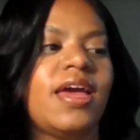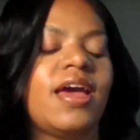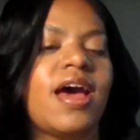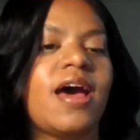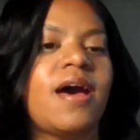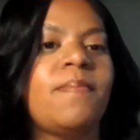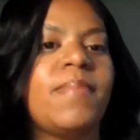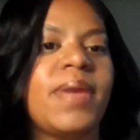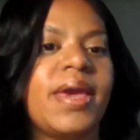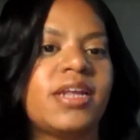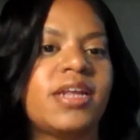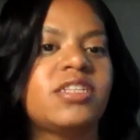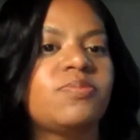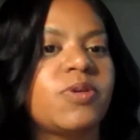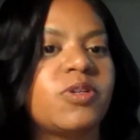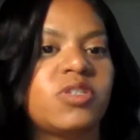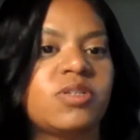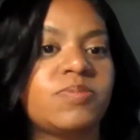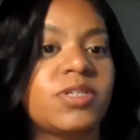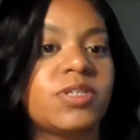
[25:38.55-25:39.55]
a man is
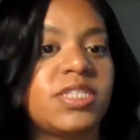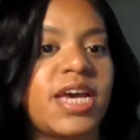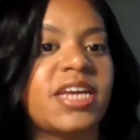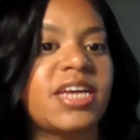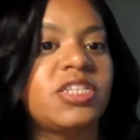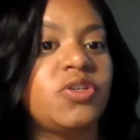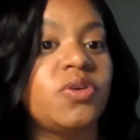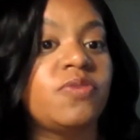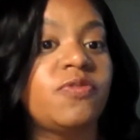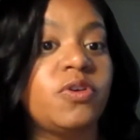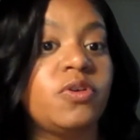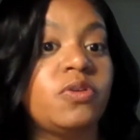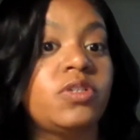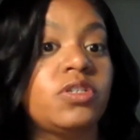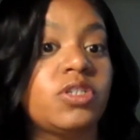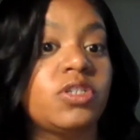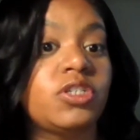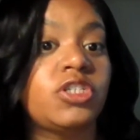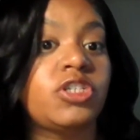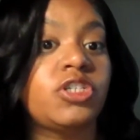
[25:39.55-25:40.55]
supposed to protect you if you
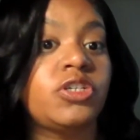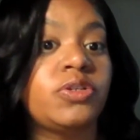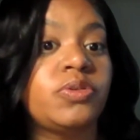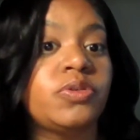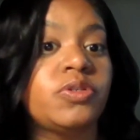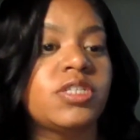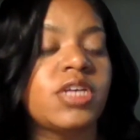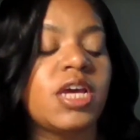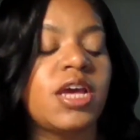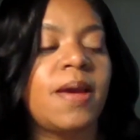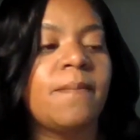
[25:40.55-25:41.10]
choose,